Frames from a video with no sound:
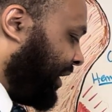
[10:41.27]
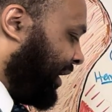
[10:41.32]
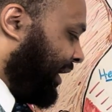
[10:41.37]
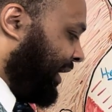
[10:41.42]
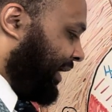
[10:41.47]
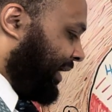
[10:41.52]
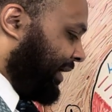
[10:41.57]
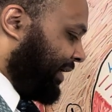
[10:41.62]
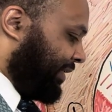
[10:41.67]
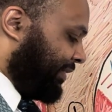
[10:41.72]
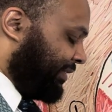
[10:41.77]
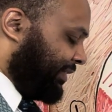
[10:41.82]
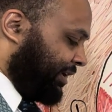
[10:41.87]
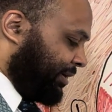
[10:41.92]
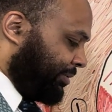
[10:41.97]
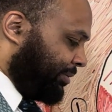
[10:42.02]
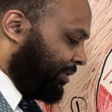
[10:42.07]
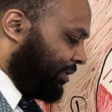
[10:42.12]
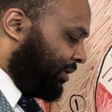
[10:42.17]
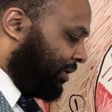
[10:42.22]
And they
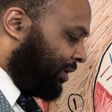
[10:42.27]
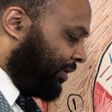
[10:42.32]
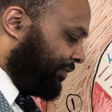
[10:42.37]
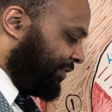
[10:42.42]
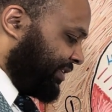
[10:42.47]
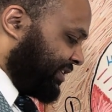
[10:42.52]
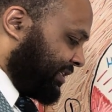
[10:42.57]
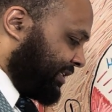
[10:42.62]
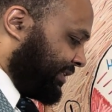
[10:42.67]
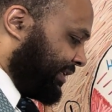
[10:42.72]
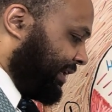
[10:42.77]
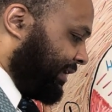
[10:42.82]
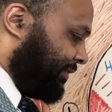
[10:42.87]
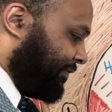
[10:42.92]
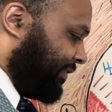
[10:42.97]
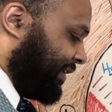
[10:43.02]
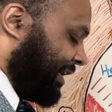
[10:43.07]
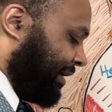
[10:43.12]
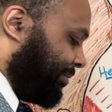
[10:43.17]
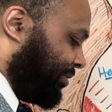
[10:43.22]
obviously, the
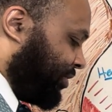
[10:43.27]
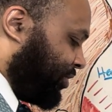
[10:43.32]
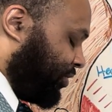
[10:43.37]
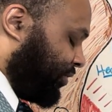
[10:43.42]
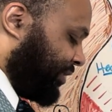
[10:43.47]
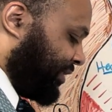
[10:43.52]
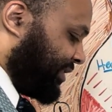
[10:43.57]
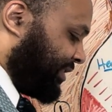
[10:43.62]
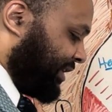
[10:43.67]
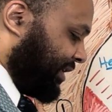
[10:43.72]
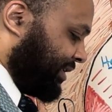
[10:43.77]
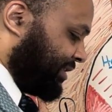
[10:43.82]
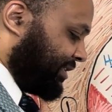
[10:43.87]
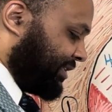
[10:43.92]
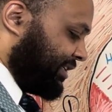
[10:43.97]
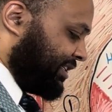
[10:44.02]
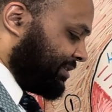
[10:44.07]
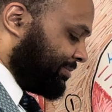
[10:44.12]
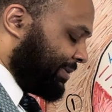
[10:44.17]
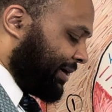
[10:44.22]
inflammatory cells,
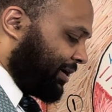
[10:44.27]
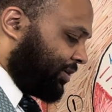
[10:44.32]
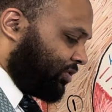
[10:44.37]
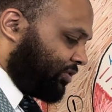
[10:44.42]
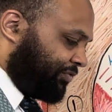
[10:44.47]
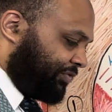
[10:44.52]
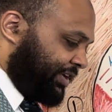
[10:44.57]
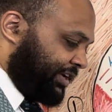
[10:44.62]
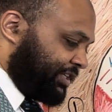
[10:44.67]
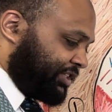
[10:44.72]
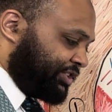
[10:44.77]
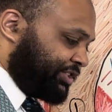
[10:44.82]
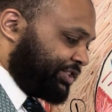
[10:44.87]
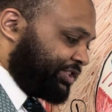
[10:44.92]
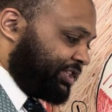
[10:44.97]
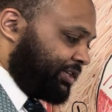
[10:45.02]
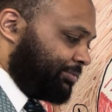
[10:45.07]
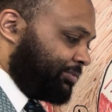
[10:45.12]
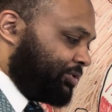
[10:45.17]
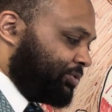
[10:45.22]
these macrophages, these
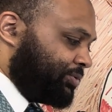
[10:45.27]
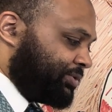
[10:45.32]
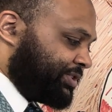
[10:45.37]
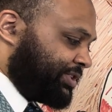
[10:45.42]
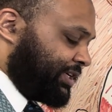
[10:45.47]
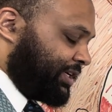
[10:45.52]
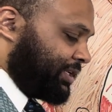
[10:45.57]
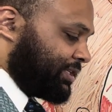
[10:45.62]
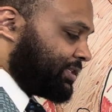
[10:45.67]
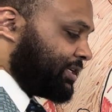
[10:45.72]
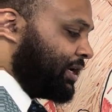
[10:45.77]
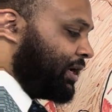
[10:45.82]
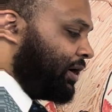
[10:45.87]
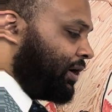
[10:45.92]
immune cells,